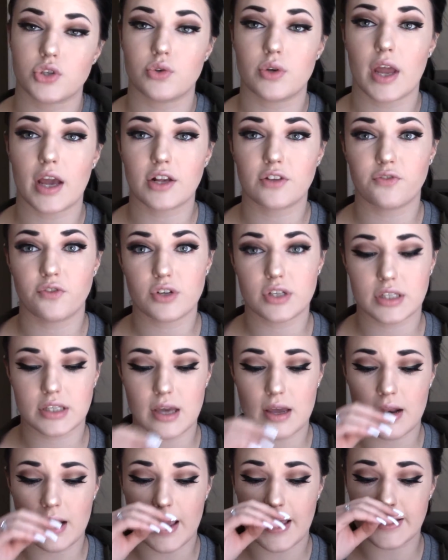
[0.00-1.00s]
next for
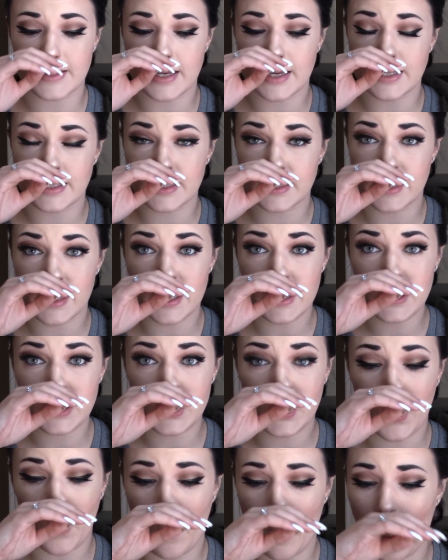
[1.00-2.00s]
skin is a skin
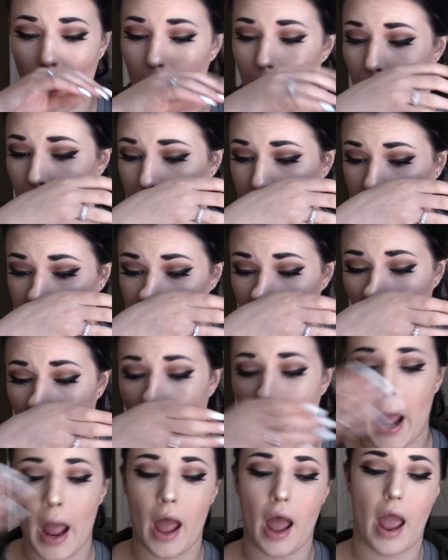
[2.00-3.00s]
tool
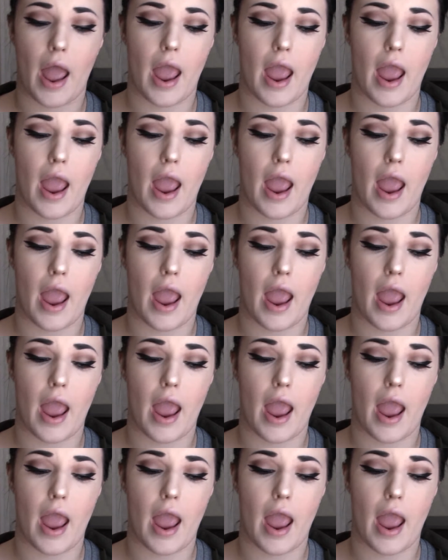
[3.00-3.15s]
that